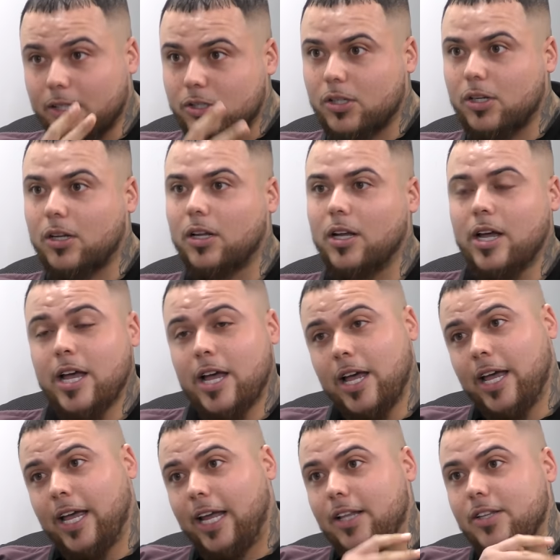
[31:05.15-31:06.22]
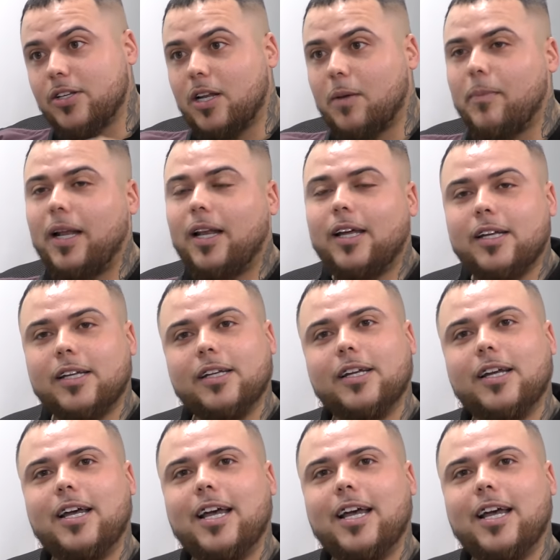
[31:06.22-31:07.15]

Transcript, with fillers: into the into the melee.